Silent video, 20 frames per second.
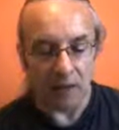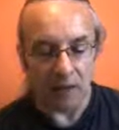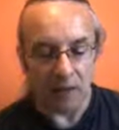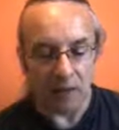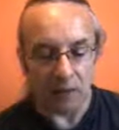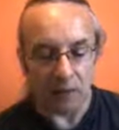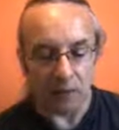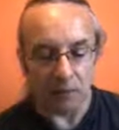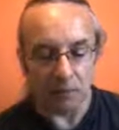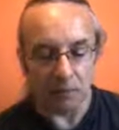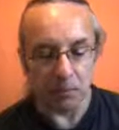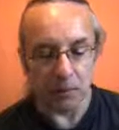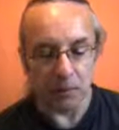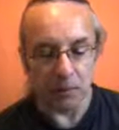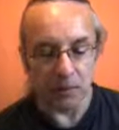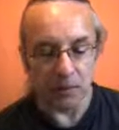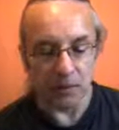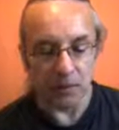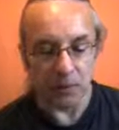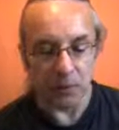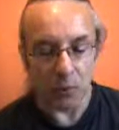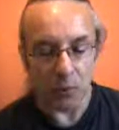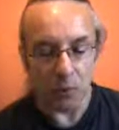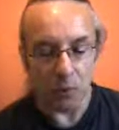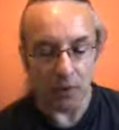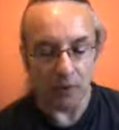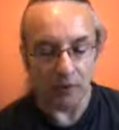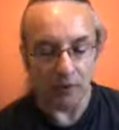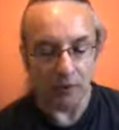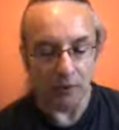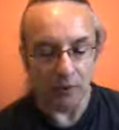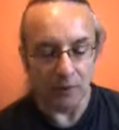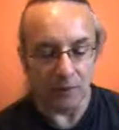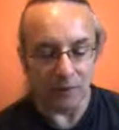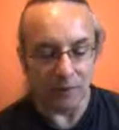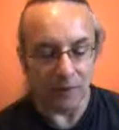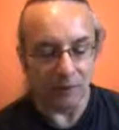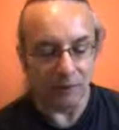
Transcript: that was born as the one who is